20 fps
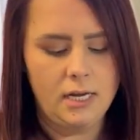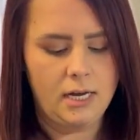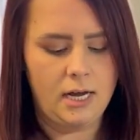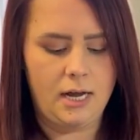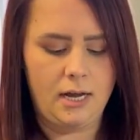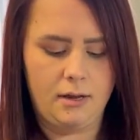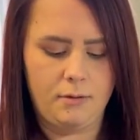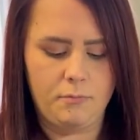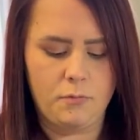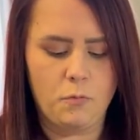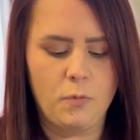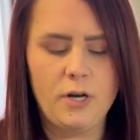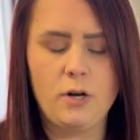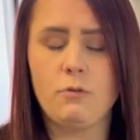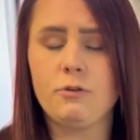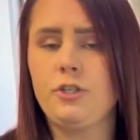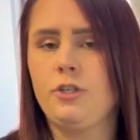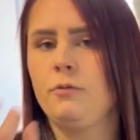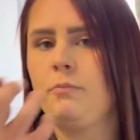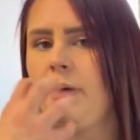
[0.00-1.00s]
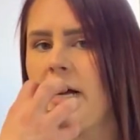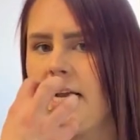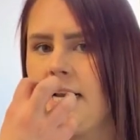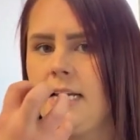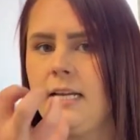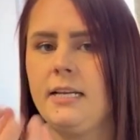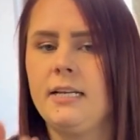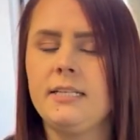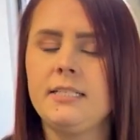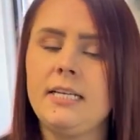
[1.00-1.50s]
We don't want you
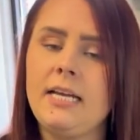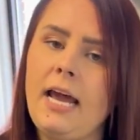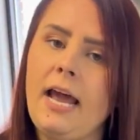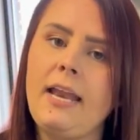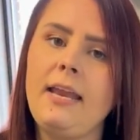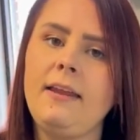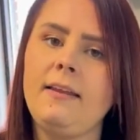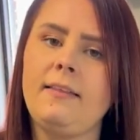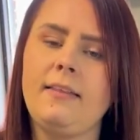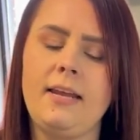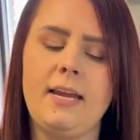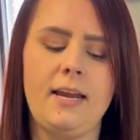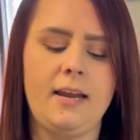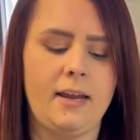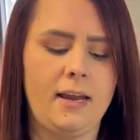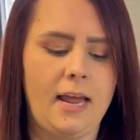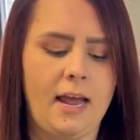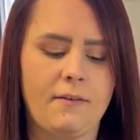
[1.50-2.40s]
biting into anything.